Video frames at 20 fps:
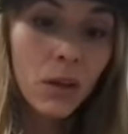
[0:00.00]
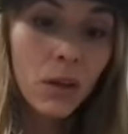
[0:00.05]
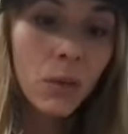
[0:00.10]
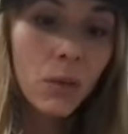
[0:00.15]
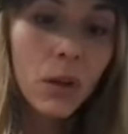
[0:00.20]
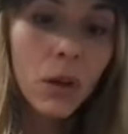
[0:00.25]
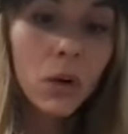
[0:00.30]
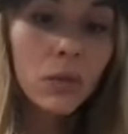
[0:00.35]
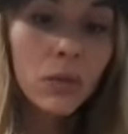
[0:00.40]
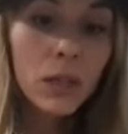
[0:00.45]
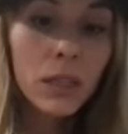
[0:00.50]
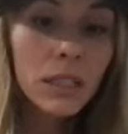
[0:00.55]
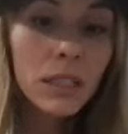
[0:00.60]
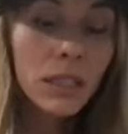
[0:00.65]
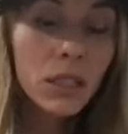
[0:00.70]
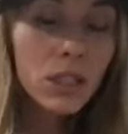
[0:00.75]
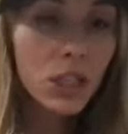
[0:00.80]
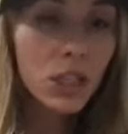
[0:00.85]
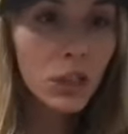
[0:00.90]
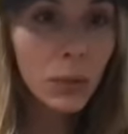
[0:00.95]
We only
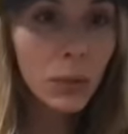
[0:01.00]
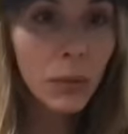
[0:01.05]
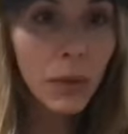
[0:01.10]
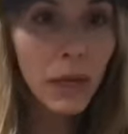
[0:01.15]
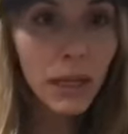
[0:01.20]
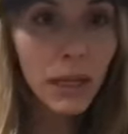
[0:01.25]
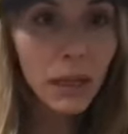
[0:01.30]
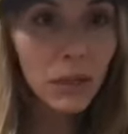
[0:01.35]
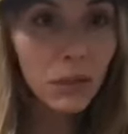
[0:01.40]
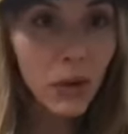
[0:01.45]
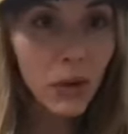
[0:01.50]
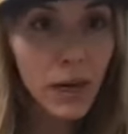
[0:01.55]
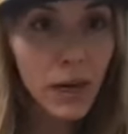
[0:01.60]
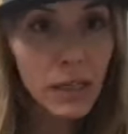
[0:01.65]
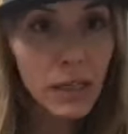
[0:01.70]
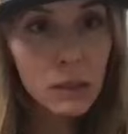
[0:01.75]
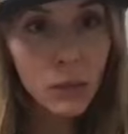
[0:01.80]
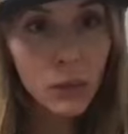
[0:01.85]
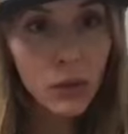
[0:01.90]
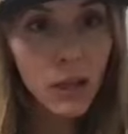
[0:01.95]
teach intermediate through
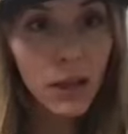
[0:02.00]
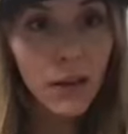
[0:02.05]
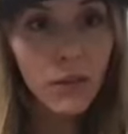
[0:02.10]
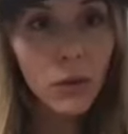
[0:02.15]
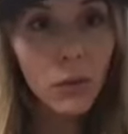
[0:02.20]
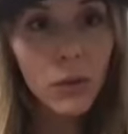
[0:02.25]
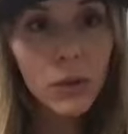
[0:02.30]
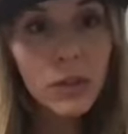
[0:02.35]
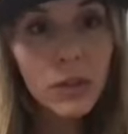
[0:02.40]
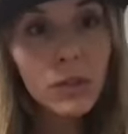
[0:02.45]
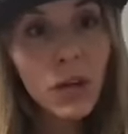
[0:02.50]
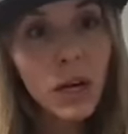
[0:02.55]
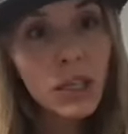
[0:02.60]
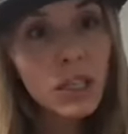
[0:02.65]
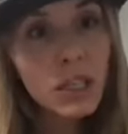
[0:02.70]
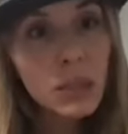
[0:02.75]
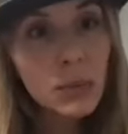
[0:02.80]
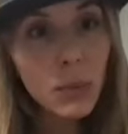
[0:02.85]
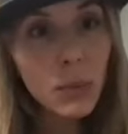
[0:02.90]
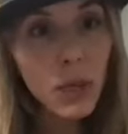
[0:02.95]
expert level. We do not
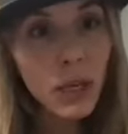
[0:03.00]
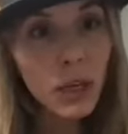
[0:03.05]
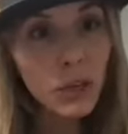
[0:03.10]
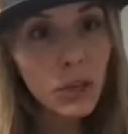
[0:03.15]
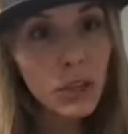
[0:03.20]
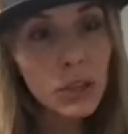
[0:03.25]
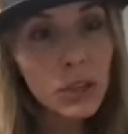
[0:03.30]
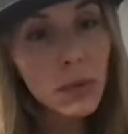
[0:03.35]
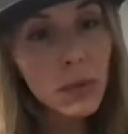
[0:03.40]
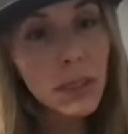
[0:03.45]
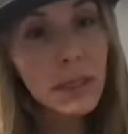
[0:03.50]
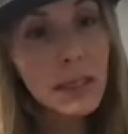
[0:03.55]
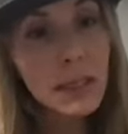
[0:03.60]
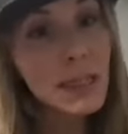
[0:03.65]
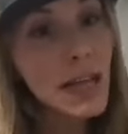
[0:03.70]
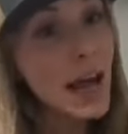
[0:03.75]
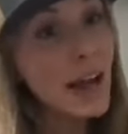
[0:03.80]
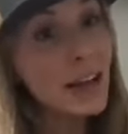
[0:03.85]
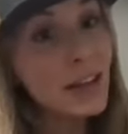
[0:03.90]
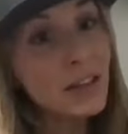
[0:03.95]
teach beginners, because
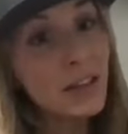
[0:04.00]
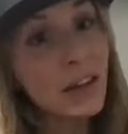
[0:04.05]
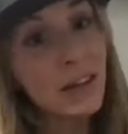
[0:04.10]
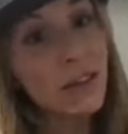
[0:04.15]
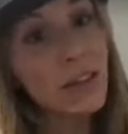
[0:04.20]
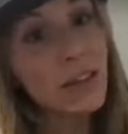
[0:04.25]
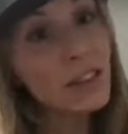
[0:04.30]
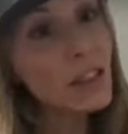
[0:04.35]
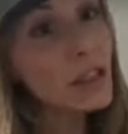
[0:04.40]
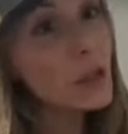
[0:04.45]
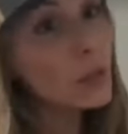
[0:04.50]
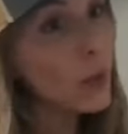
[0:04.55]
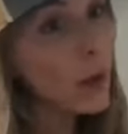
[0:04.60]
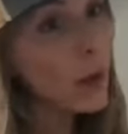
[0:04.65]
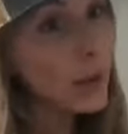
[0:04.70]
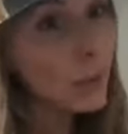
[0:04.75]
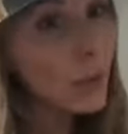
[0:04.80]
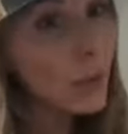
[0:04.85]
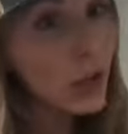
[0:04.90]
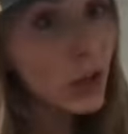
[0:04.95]
that is obviously the
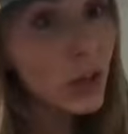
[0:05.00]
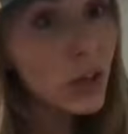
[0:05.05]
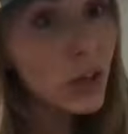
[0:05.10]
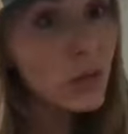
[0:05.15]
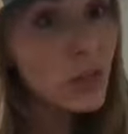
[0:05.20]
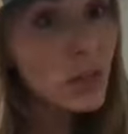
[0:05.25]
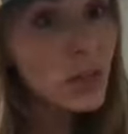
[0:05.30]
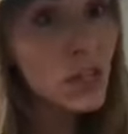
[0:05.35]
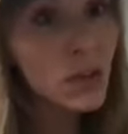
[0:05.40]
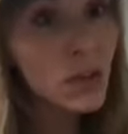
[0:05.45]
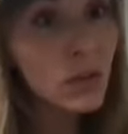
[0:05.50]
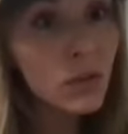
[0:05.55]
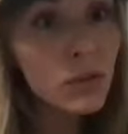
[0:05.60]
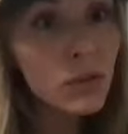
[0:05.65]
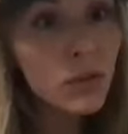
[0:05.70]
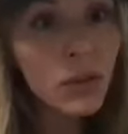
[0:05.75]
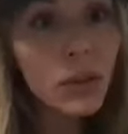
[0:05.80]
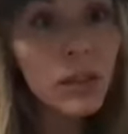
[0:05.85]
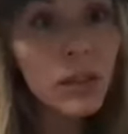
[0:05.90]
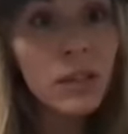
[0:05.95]
bread and butter of the ski
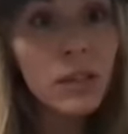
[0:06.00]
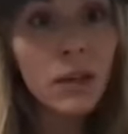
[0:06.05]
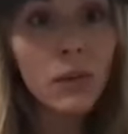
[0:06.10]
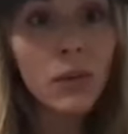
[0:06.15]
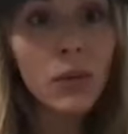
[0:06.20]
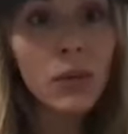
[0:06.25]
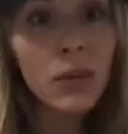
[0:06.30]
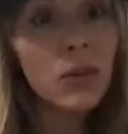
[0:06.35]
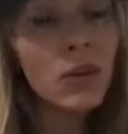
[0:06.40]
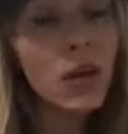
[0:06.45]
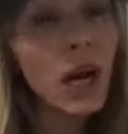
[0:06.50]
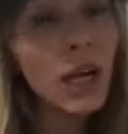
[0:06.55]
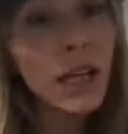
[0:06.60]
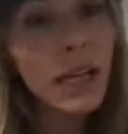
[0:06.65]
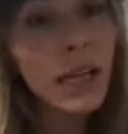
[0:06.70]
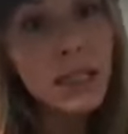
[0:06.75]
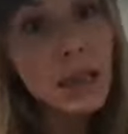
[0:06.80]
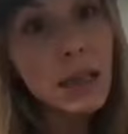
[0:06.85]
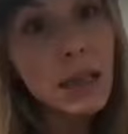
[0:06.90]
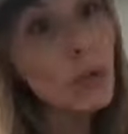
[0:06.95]
resorts, and we do not
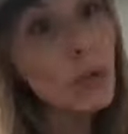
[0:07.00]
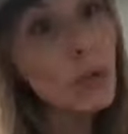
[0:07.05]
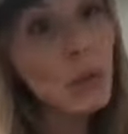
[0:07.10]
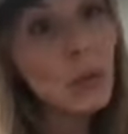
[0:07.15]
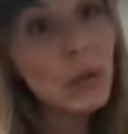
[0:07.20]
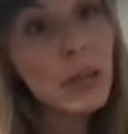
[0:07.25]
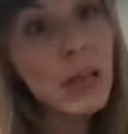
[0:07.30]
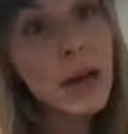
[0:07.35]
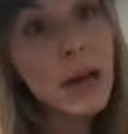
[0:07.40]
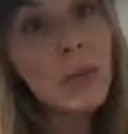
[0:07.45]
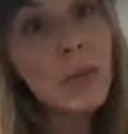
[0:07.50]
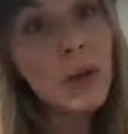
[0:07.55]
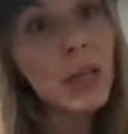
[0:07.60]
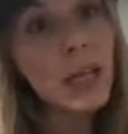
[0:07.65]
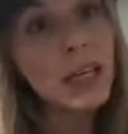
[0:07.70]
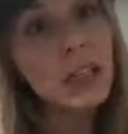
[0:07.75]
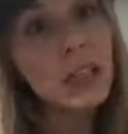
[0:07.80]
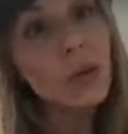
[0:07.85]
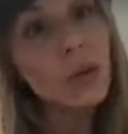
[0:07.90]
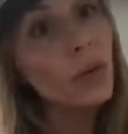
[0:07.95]
like to compete with them. We
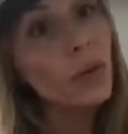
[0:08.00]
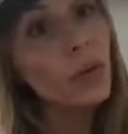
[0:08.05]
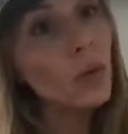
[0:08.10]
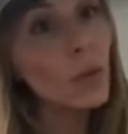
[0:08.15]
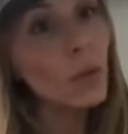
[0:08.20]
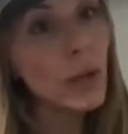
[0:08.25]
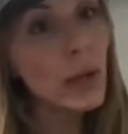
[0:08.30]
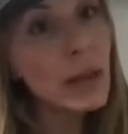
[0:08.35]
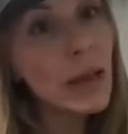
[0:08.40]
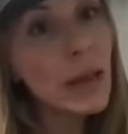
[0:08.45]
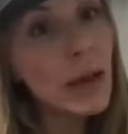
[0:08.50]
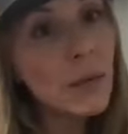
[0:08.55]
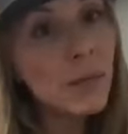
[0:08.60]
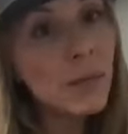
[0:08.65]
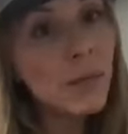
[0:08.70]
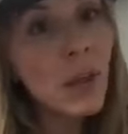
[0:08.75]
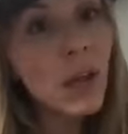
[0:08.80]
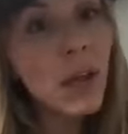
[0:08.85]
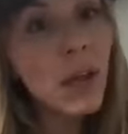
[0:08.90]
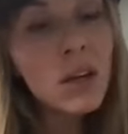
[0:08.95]
like to work with
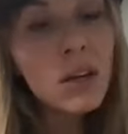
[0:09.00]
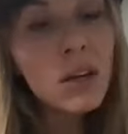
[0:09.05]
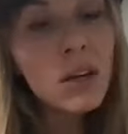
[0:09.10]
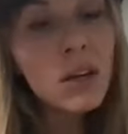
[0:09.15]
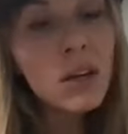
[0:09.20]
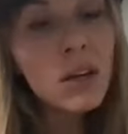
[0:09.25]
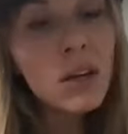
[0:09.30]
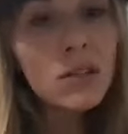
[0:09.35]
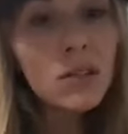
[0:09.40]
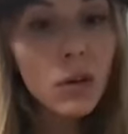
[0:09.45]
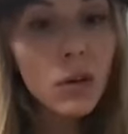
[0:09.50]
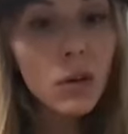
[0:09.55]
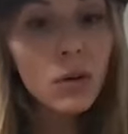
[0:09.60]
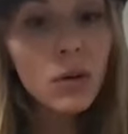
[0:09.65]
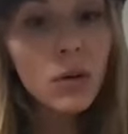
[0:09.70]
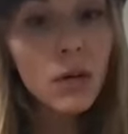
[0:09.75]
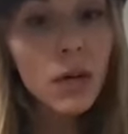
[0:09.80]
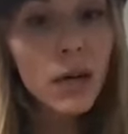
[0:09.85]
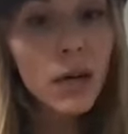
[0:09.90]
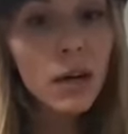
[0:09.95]
them.
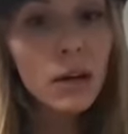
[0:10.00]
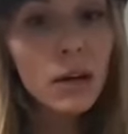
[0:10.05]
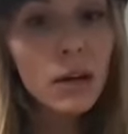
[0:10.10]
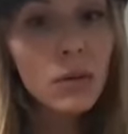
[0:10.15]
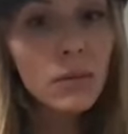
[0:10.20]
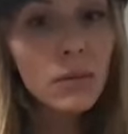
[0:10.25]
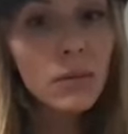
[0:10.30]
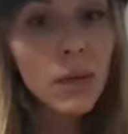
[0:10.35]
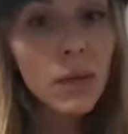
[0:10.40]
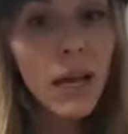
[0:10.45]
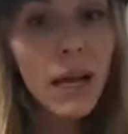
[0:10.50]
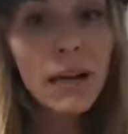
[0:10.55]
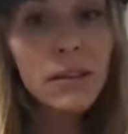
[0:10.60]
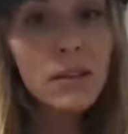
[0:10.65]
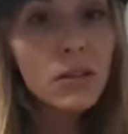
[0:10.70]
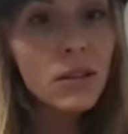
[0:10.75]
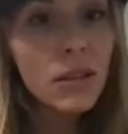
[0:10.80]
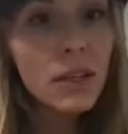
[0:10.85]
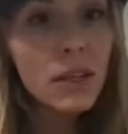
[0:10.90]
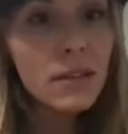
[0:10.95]
So
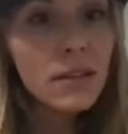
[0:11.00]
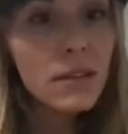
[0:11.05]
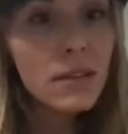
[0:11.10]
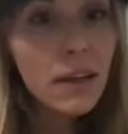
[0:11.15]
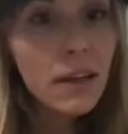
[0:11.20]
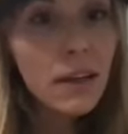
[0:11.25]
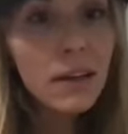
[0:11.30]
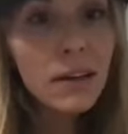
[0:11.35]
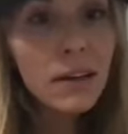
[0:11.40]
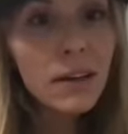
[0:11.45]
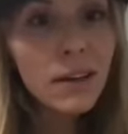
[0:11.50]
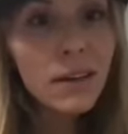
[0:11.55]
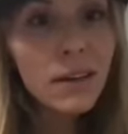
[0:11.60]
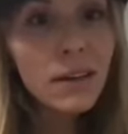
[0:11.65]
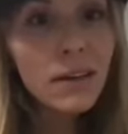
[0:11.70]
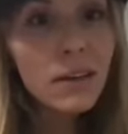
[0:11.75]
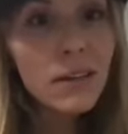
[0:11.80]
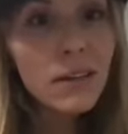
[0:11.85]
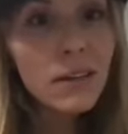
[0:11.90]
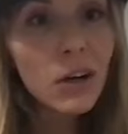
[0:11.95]
so that's like
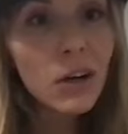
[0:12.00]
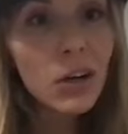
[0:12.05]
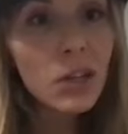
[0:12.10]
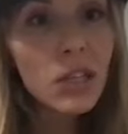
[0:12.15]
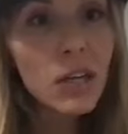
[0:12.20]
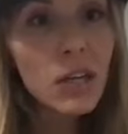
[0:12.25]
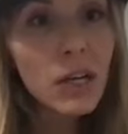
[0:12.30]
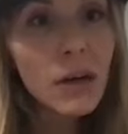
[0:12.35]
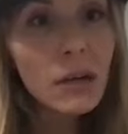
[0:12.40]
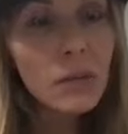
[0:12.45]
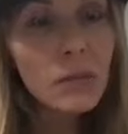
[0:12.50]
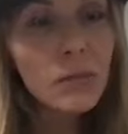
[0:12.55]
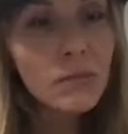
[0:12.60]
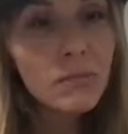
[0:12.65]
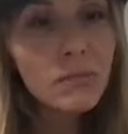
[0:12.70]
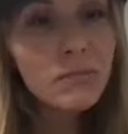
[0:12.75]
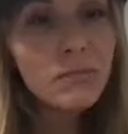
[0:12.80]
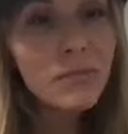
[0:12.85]
our jam.